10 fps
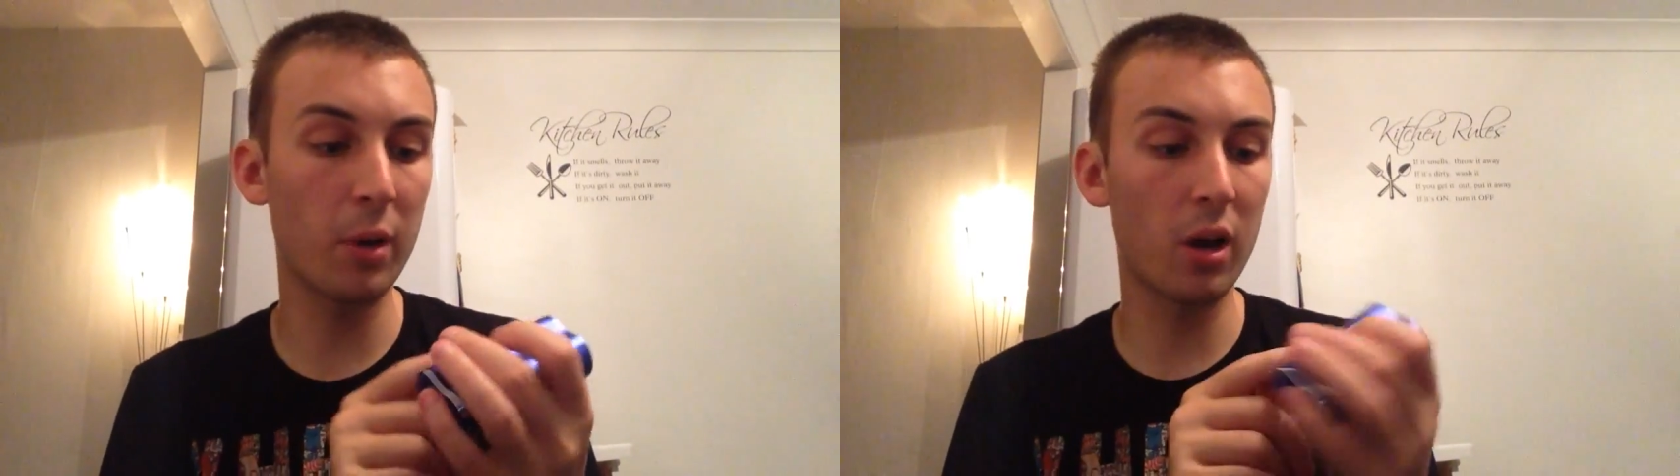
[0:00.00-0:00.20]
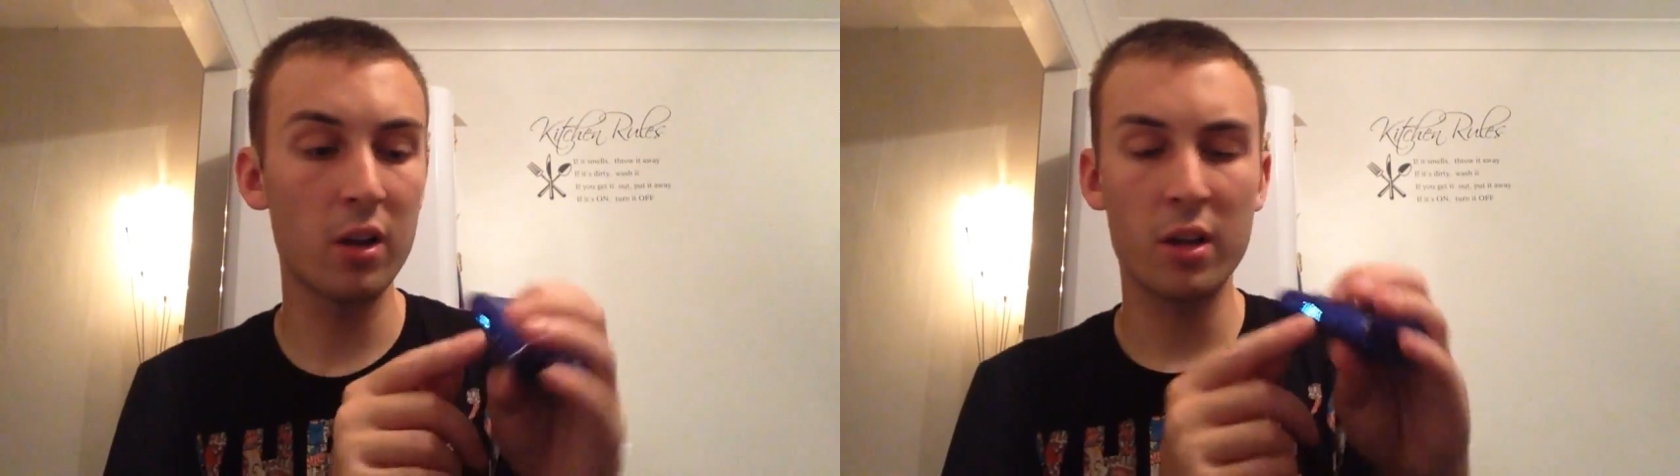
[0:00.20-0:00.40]

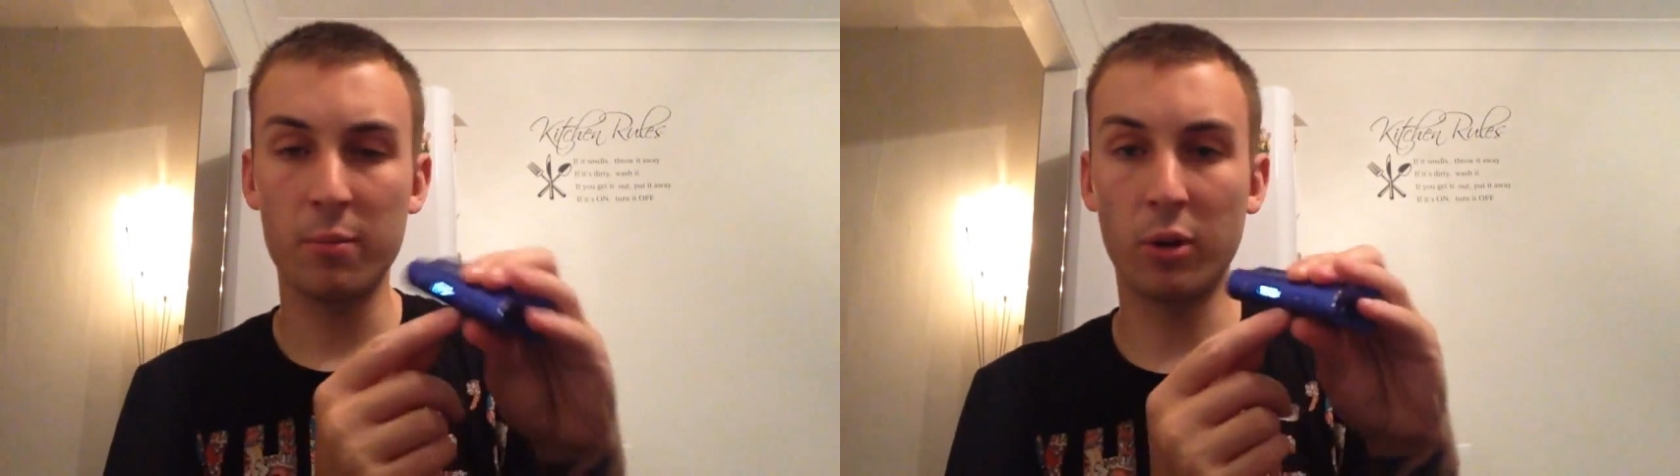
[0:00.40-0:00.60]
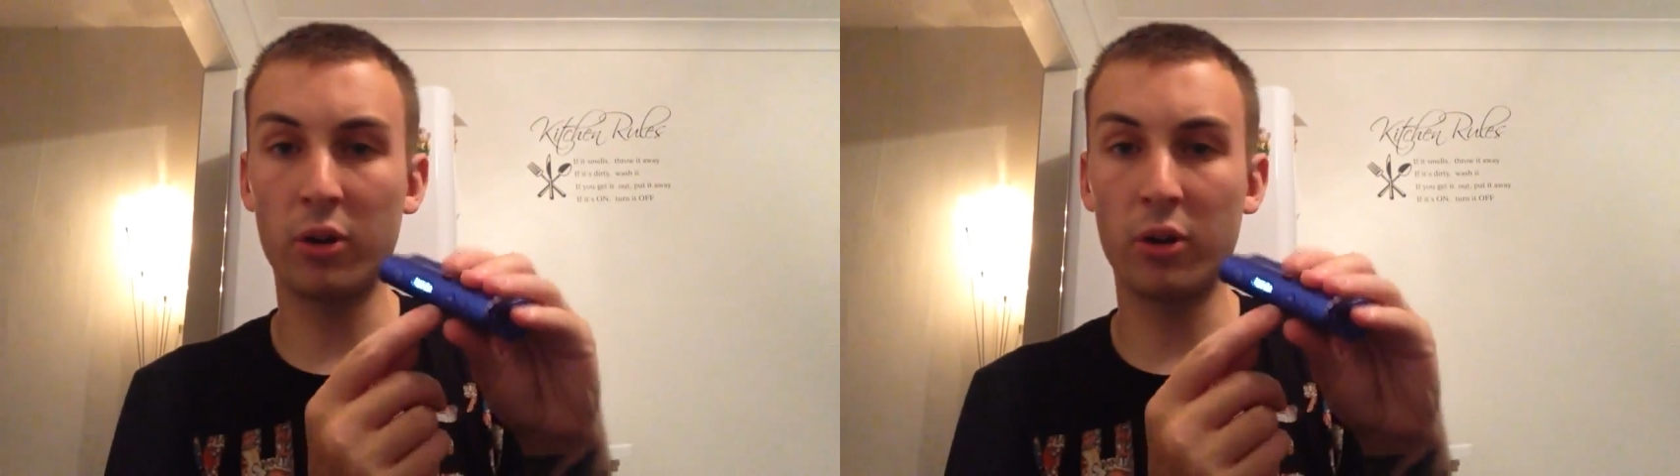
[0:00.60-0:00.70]
But I